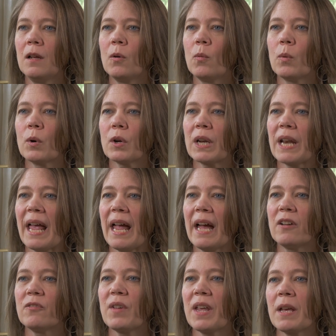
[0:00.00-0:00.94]
We're going to
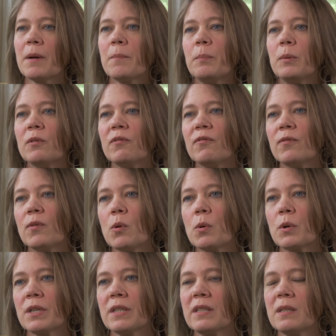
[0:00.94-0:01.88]
have ample
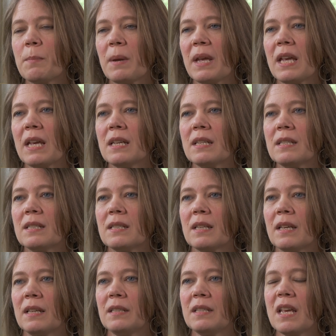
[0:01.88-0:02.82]
floor space
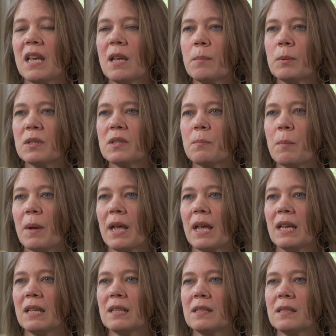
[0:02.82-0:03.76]
and table
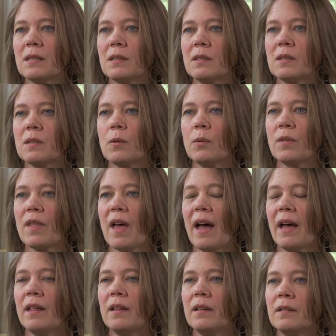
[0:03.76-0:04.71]
space so
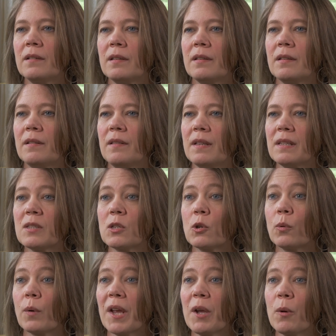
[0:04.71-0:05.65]
that this
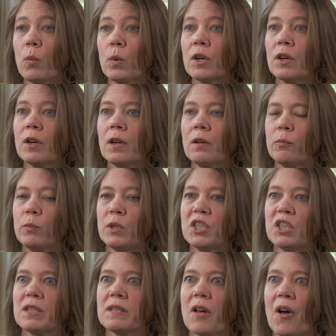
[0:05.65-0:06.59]
great work,
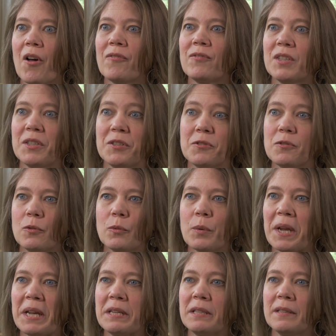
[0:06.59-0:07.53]
which is often
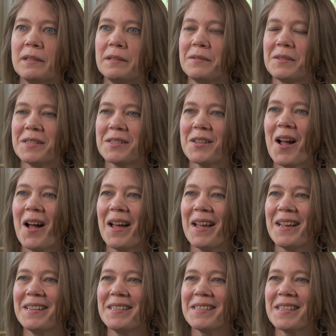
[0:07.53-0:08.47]
great in
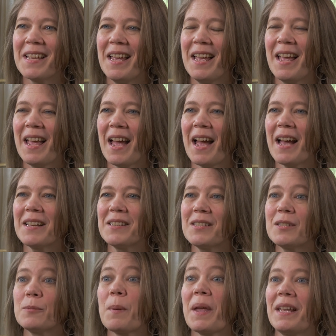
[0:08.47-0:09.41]
size, has
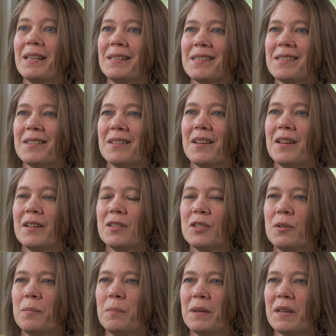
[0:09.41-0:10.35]
space
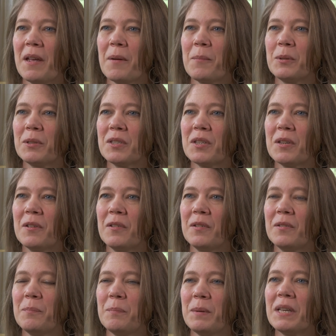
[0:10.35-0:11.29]
to be able
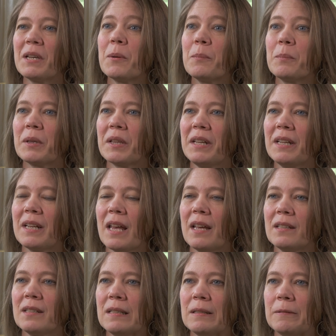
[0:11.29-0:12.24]
to be
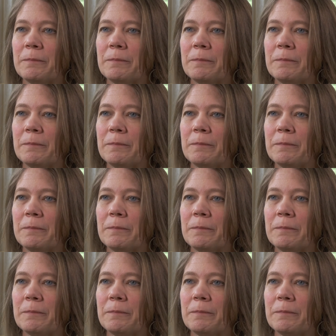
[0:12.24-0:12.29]
completed.